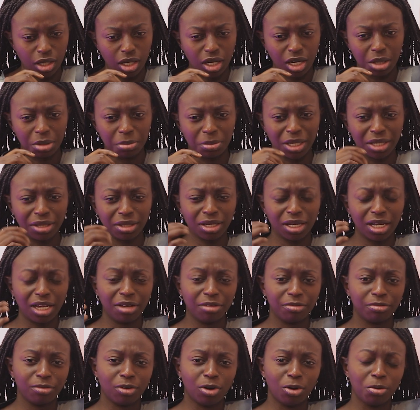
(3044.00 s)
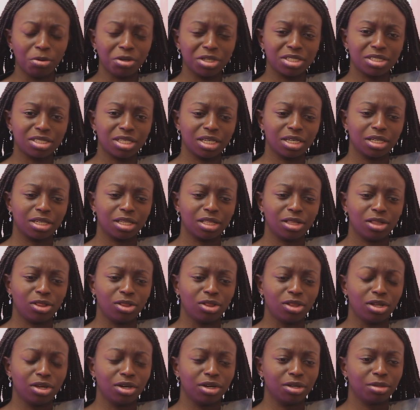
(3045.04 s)
Um, I think I've always, like,
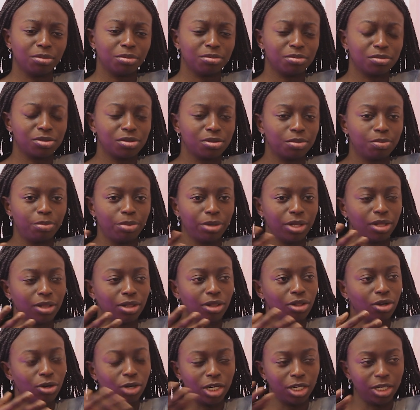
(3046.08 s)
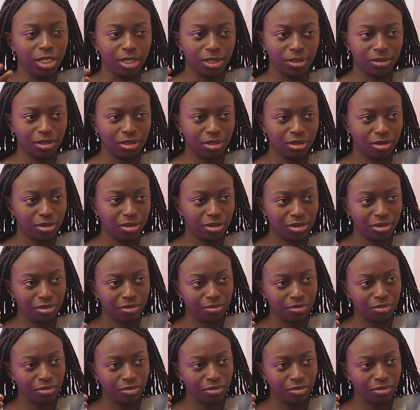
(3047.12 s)
learned, been learning. Mm-hmm.